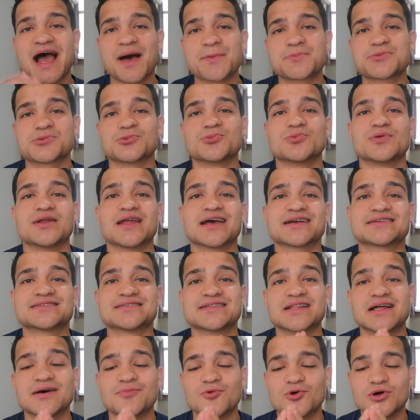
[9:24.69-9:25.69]
absolute
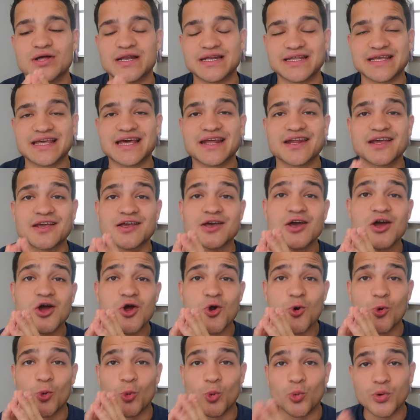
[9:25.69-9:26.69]
next level and getting
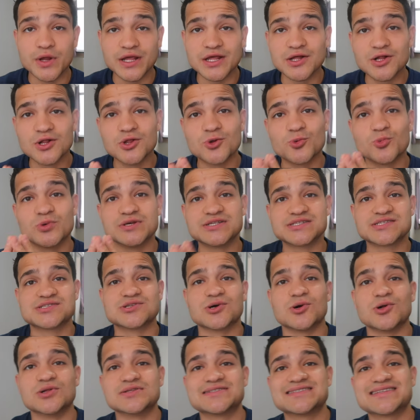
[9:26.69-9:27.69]
real
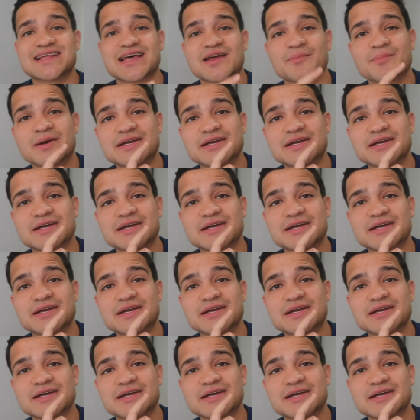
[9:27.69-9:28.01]
results like